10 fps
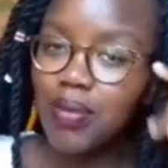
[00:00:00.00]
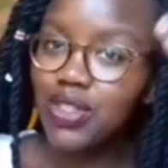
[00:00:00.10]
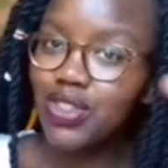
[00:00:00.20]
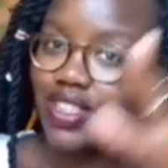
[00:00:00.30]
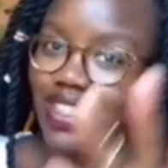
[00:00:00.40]

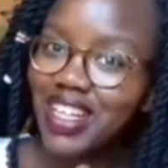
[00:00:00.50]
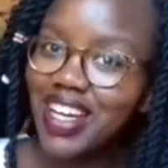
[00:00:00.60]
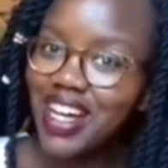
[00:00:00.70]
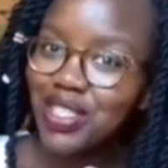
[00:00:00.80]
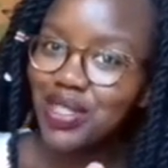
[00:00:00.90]
Okay, but
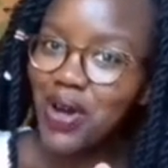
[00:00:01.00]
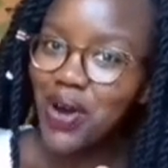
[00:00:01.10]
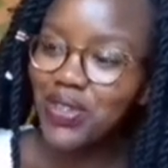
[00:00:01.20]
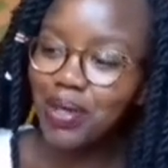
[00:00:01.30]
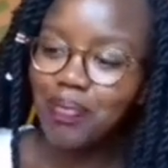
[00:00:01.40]
with regards
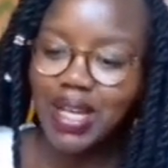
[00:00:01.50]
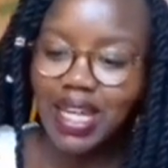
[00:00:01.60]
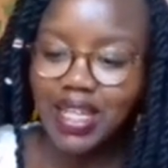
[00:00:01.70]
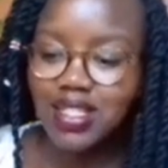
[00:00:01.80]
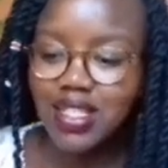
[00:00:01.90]
to how they
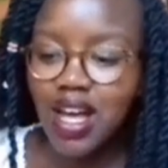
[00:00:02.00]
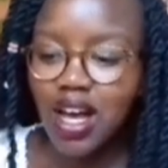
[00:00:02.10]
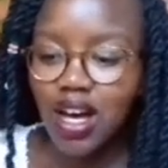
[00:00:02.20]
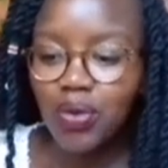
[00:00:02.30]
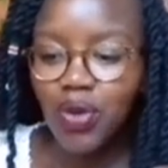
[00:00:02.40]

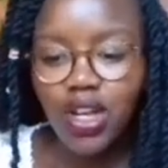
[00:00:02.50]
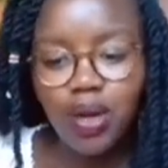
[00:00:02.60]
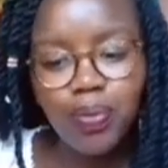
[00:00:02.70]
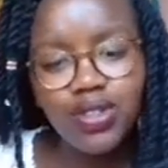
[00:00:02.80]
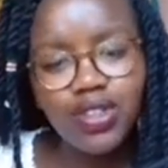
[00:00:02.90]
plait, I'm
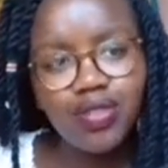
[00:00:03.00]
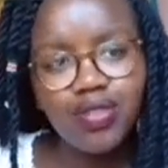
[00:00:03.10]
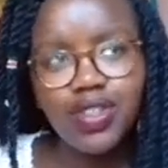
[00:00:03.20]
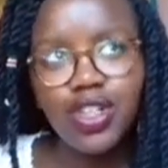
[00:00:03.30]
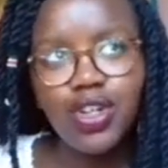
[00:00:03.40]
gonna
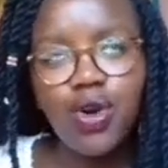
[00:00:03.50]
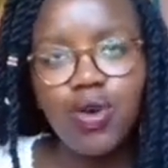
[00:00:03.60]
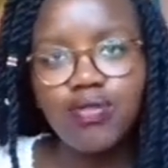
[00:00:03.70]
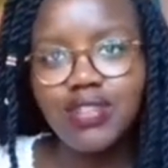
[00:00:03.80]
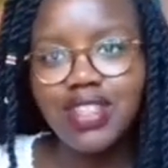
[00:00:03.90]
put the
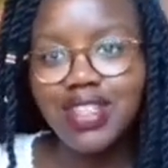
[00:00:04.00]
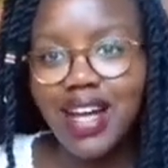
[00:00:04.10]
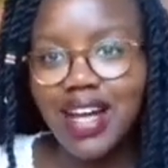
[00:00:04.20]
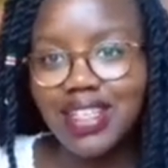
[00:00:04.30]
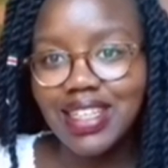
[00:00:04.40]
video of
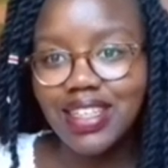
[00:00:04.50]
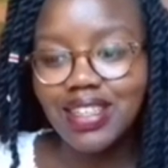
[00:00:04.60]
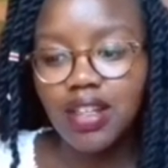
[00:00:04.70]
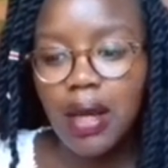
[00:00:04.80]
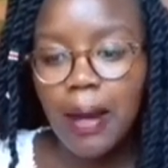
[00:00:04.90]

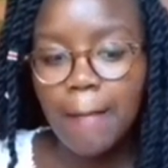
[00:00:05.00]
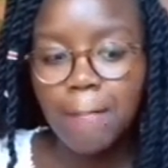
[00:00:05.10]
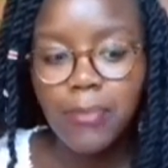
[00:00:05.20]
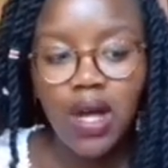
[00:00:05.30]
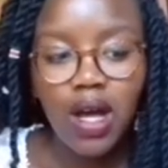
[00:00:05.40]
Darling
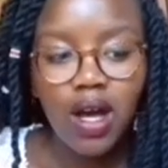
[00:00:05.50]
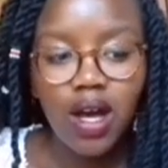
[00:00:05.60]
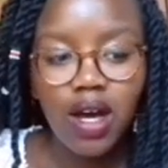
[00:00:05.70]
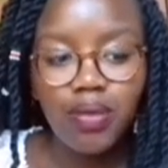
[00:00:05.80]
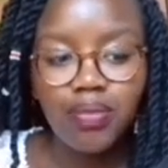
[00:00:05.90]

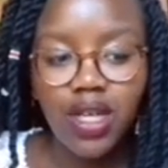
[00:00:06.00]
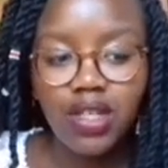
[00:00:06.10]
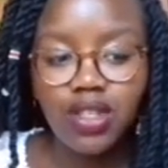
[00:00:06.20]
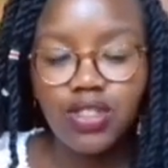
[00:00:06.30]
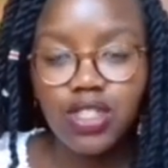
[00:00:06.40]

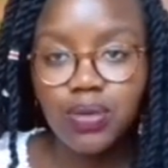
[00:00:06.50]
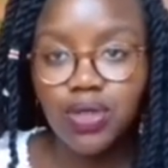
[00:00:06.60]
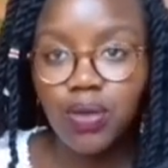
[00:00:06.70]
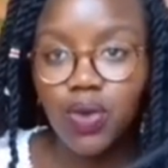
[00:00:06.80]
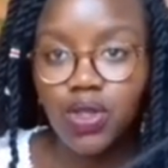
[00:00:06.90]
in the
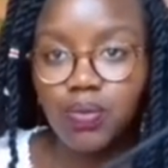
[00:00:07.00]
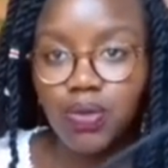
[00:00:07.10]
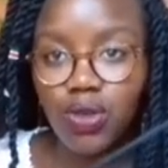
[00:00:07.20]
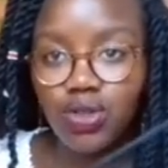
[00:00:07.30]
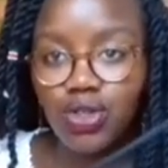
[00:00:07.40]
description
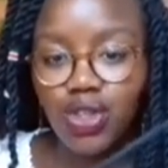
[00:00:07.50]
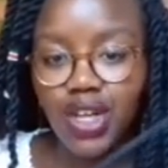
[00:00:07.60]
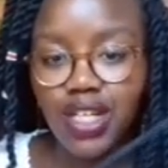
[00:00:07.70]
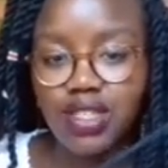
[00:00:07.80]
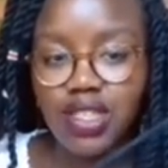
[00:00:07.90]
box below,
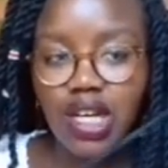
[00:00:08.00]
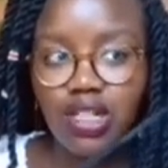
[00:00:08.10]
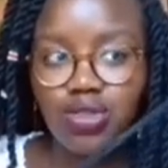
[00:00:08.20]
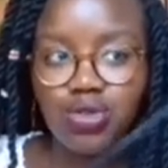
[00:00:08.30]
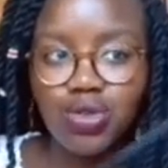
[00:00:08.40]
so you can
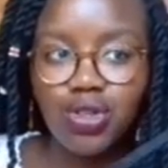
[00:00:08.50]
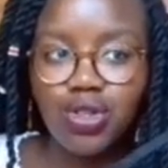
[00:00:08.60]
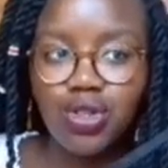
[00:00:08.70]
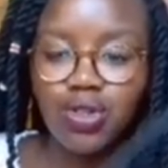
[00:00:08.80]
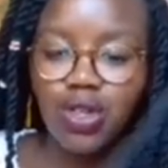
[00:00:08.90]
see a
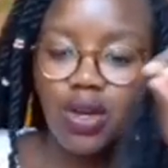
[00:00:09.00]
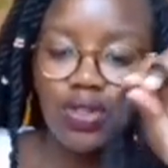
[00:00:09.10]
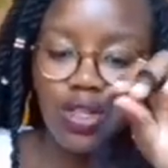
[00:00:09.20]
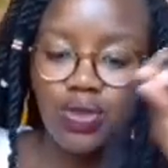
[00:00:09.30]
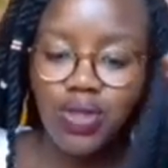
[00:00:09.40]
tutorial
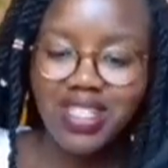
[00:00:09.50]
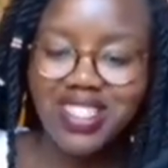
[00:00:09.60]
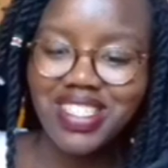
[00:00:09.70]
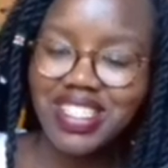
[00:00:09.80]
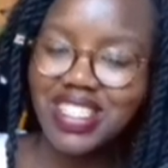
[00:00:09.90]
on how they
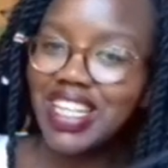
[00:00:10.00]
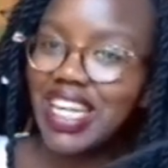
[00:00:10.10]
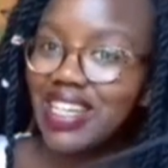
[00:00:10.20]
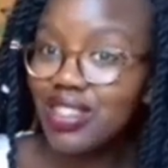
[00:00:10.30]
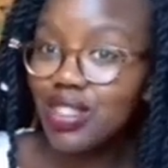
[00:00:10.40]
do it,
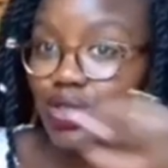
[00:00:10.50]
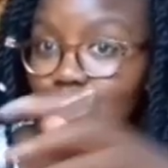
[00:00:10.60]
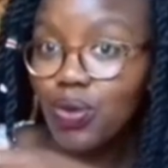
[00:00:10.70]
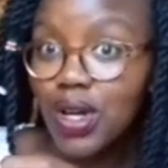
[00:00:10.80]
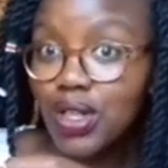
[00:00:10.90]
just in
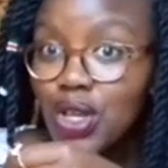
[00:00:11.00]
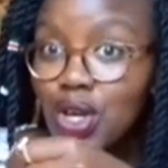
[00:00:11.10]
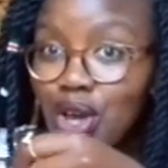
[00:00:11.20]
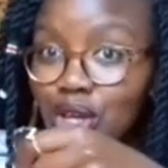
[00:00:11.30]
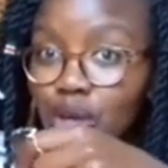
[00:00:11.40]
case you're the
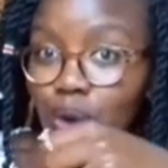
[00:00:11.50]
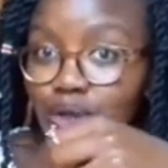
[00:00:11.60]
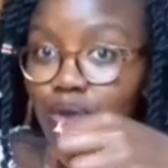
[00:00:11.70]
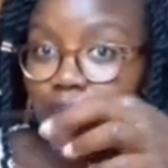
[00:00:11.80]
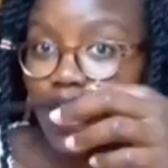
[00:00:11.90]
one
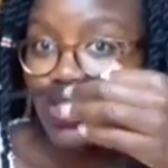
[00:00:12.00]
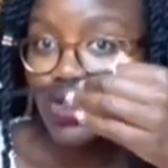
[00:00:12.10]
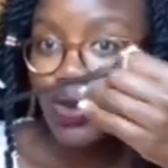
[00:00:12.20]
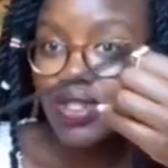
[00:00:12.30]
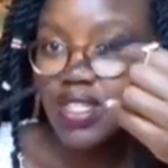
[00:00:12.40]
you want to
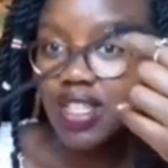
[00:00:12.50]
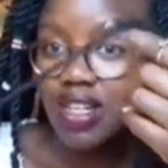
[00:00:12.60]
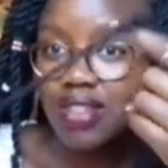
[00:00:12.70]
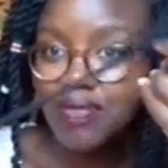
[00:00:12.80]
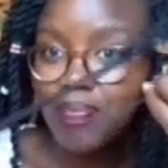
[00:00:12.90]
plait your
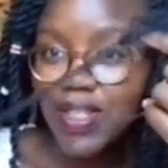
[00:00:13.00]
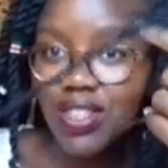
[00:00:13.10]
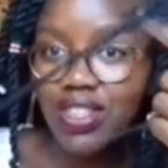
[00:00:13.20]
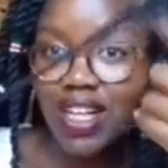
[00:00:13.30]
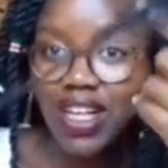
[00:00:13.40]
own self.
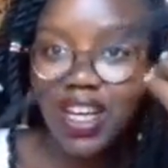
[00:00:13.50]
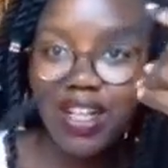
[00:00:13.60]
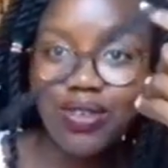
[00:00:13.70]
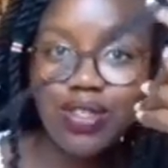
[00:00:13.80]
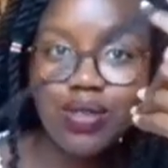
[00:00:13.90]

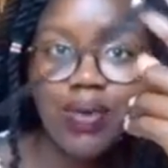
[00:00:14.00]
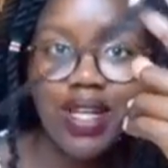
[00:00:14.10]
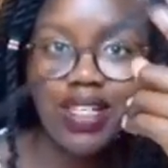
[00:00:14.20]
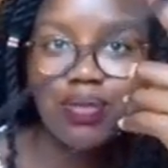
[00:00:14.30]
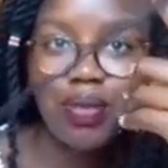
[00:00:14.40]
Personally, I
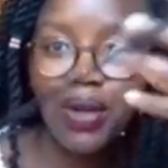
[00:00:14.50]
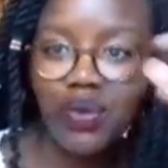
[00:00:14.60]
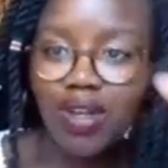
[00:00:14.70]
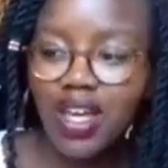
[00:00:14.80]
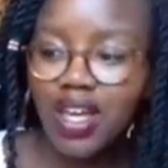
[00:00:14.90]
don't
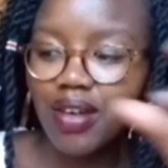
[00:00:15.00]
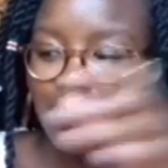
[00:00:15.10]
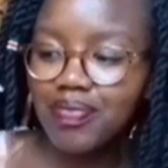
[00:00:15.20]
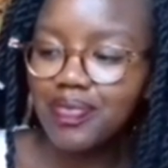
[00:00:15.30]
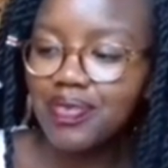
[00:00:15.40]
plait my own
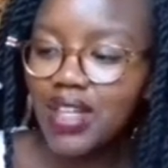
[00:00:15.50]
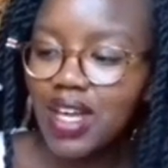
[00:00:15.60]
hair,